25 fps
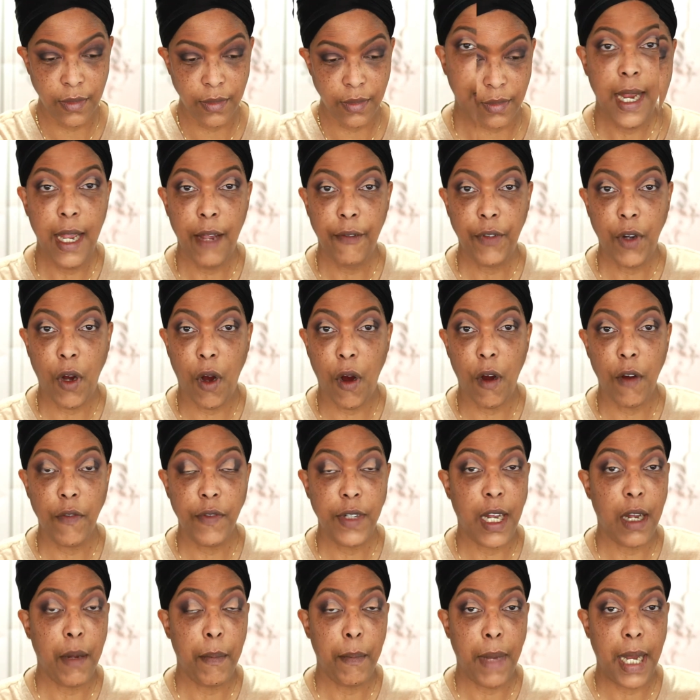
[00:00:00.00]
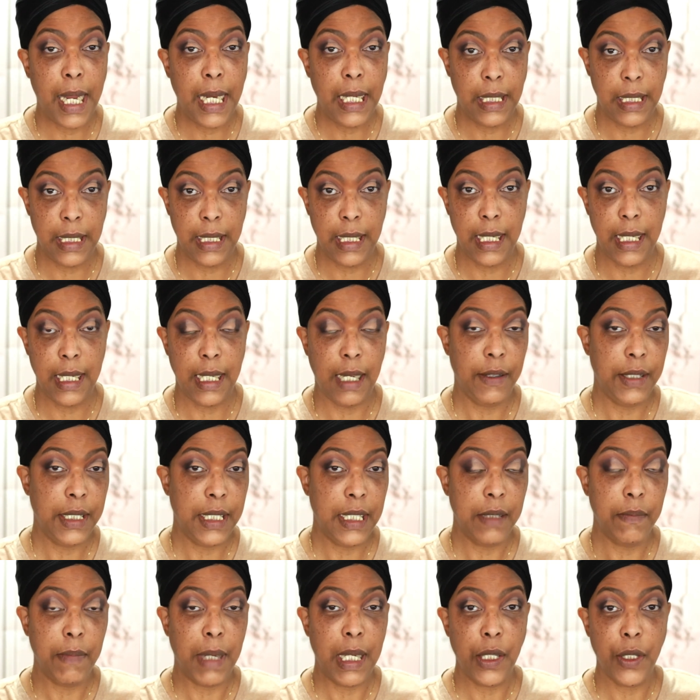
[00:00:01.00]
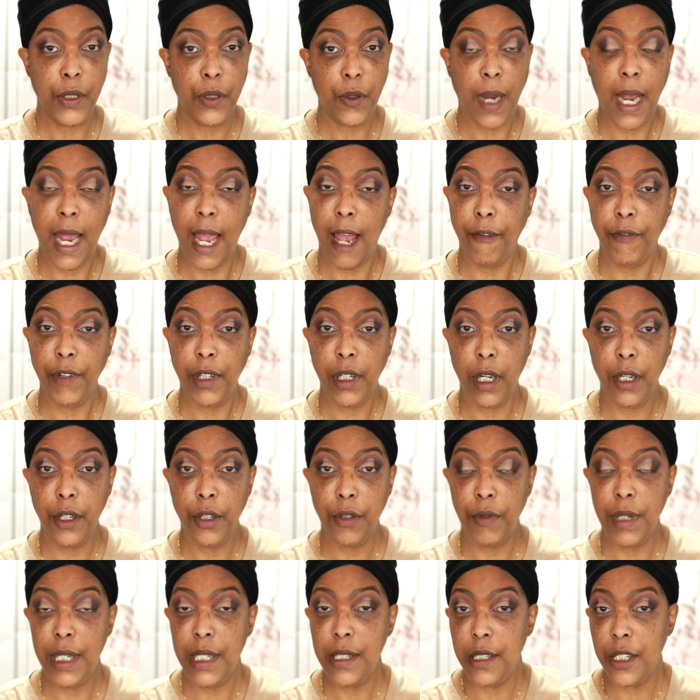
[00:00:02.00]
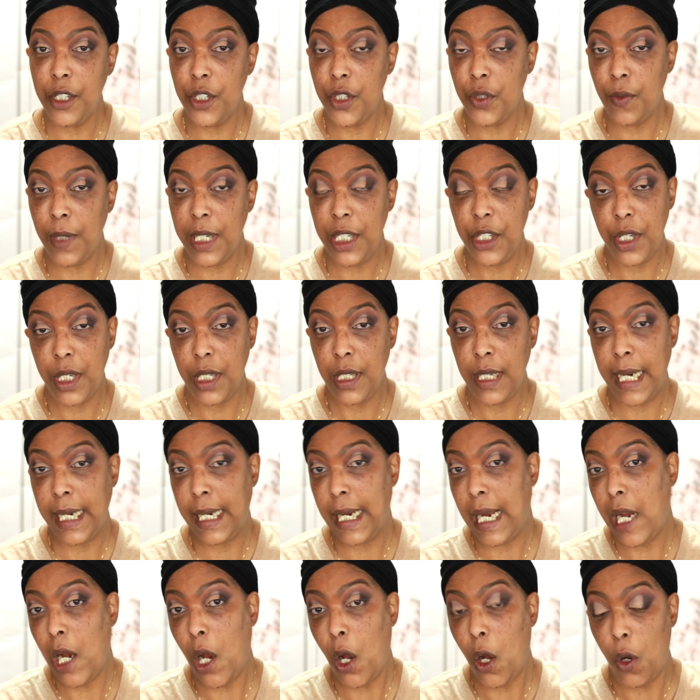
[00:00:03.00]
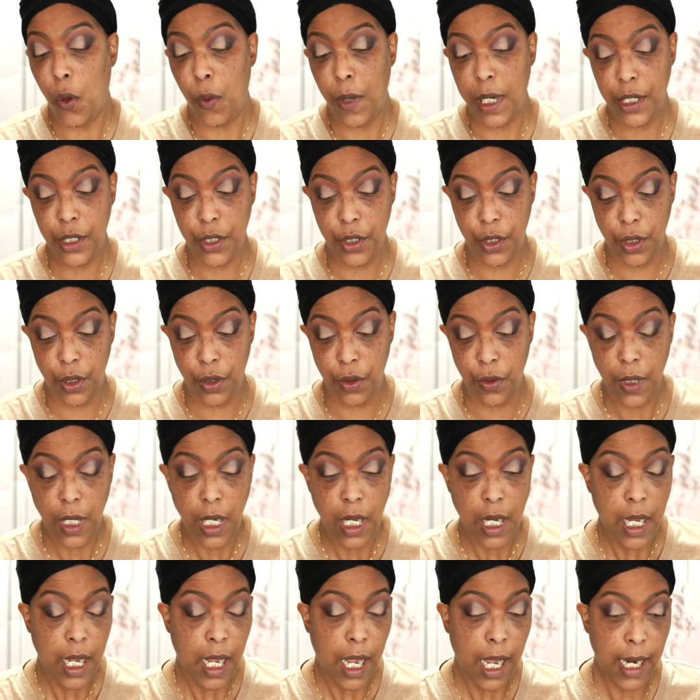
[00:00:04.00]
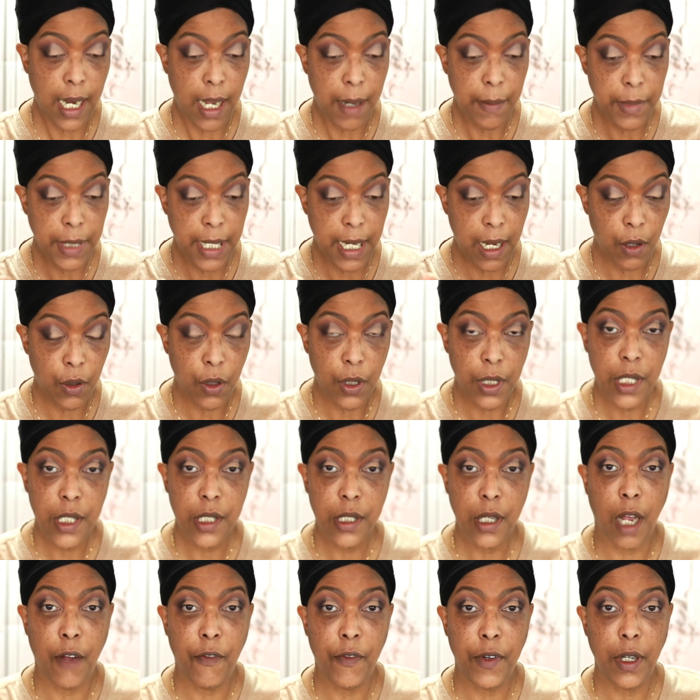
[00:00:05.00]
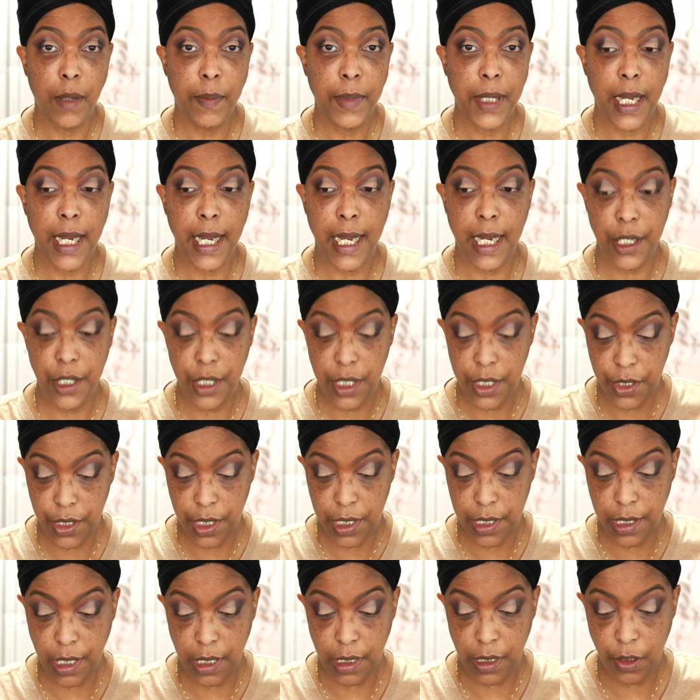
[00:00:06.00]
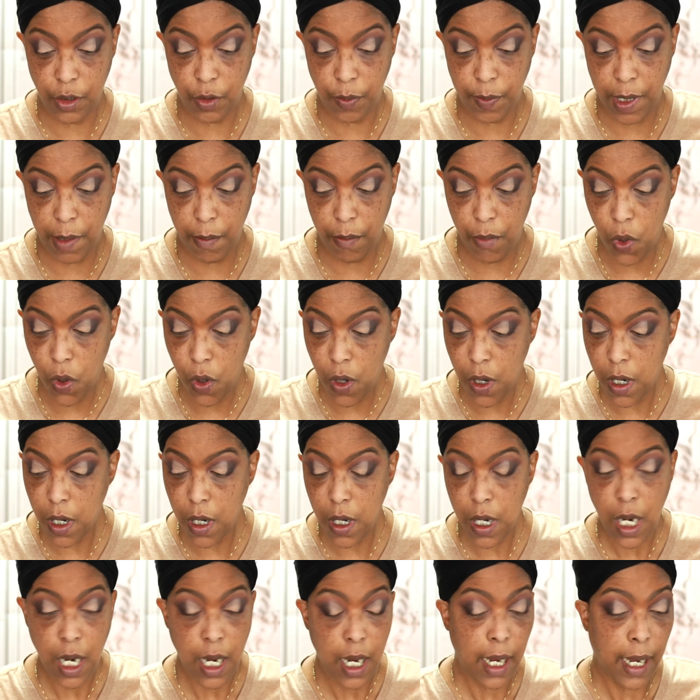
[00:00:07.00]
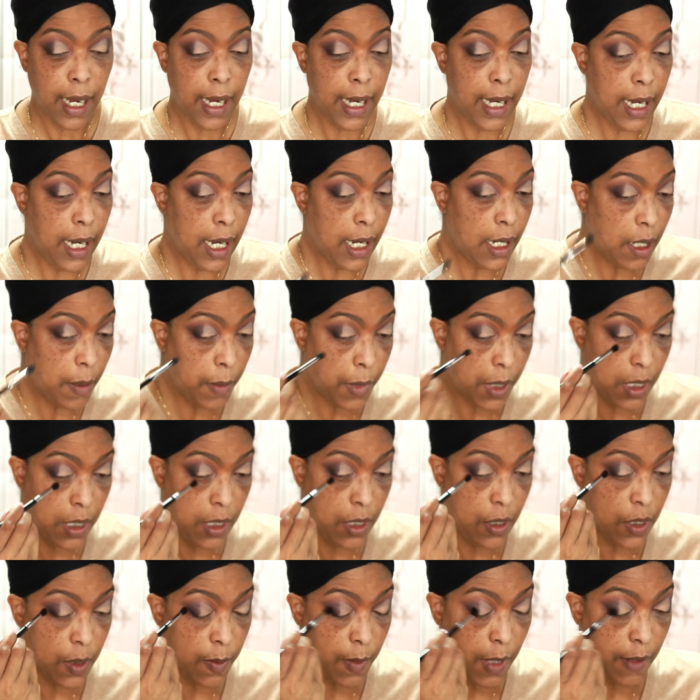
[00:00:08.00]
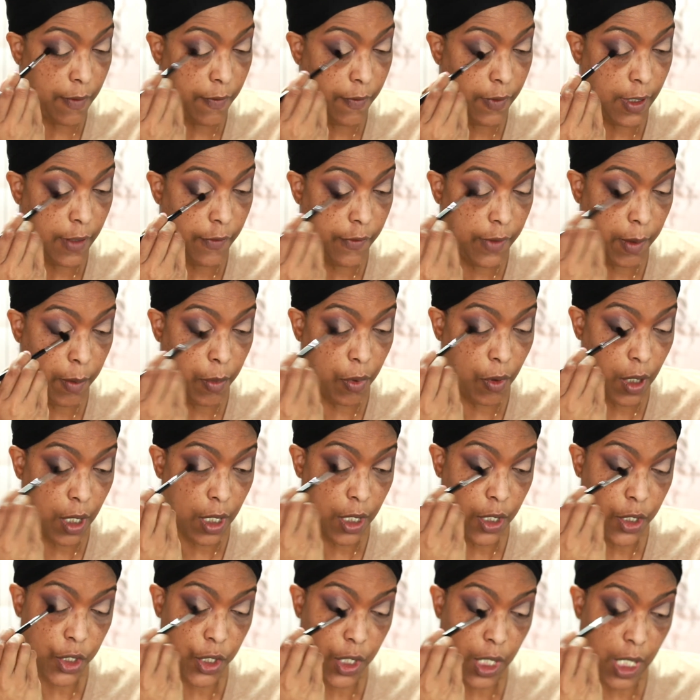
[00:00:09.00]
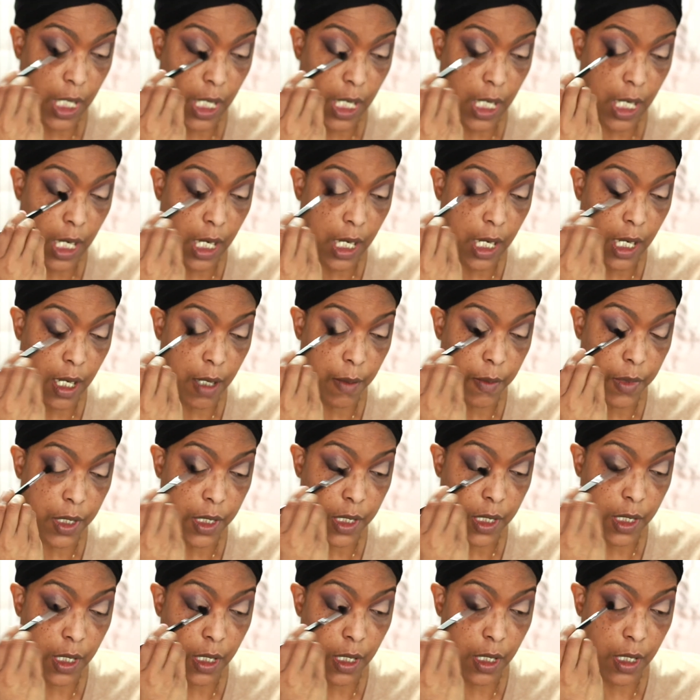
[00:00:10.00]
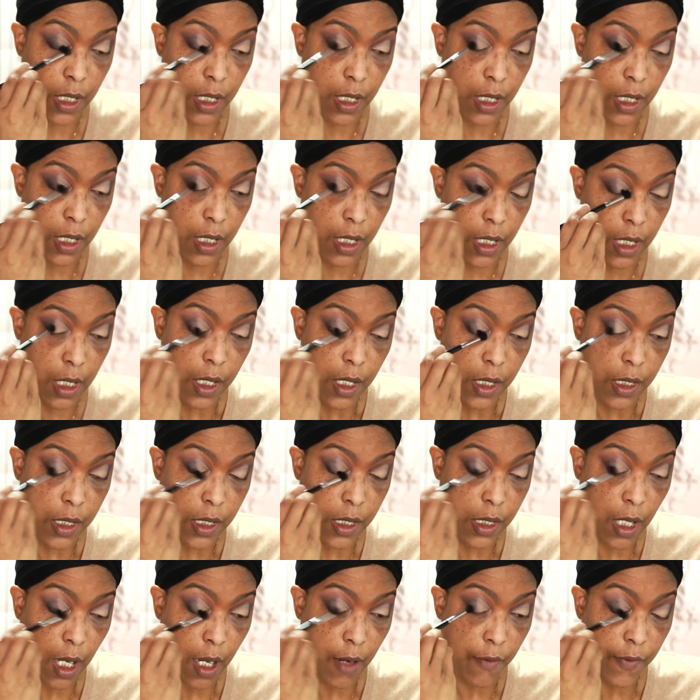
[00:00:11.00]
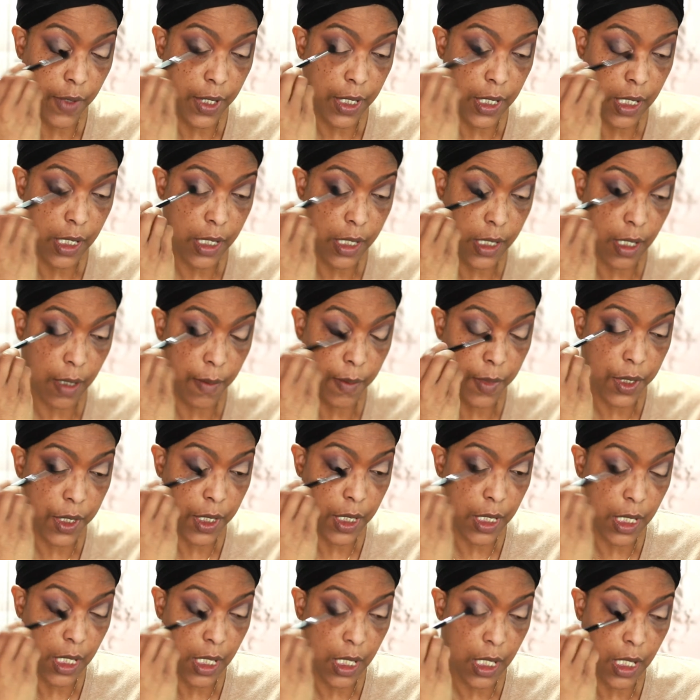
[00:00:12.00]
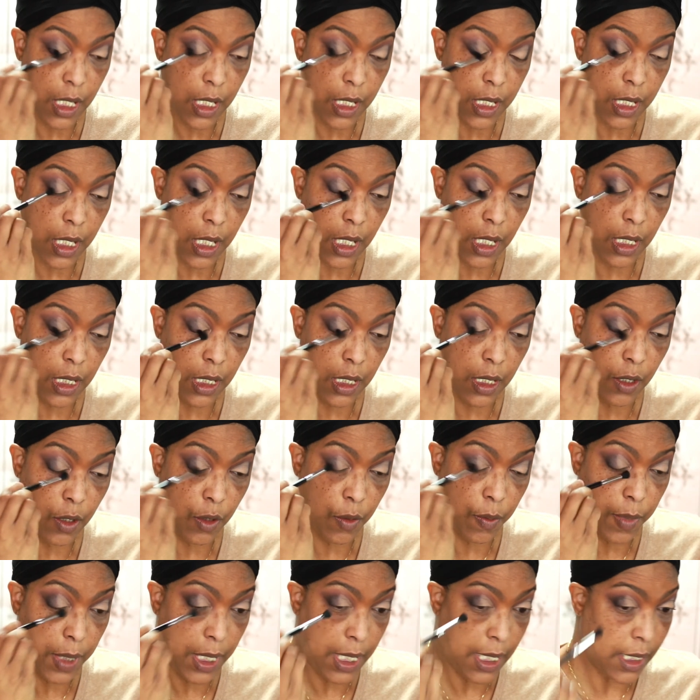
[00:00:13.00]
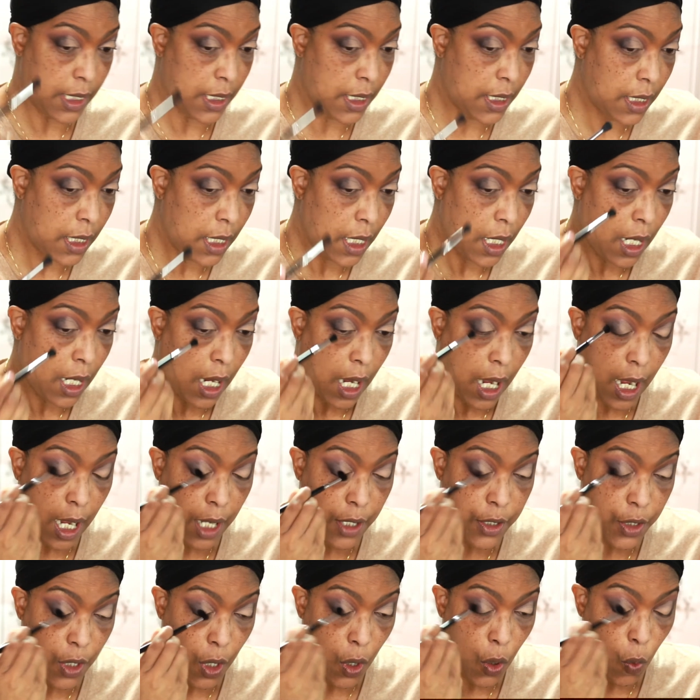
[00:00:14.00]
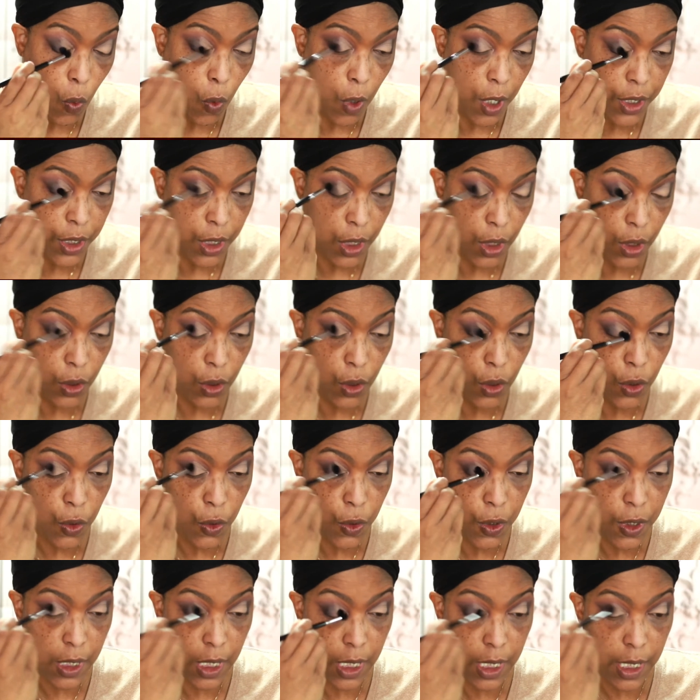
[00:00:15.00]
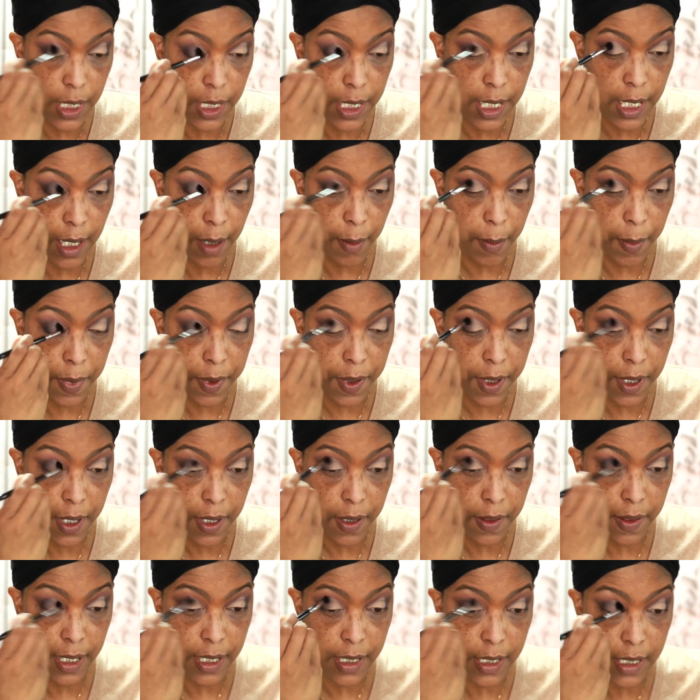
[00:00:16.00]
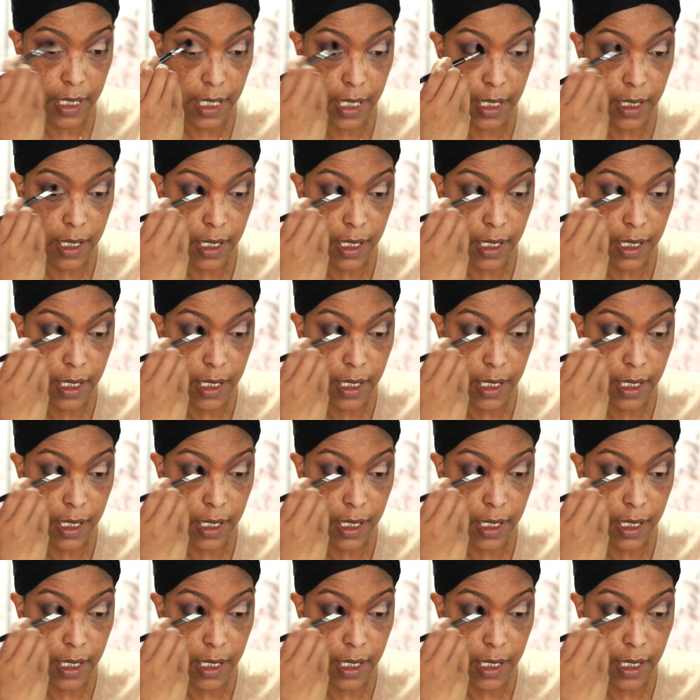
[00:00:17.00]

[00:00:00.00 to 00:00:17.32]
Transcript: I have carved out my lid. I did my little half cut crease situation like I always do. And I'm now going to soften up the edges just a little bit more. And I'm going to use my fluffy brush and I'm just going to soften this up just a little bit. I don't want to lose the depth that's in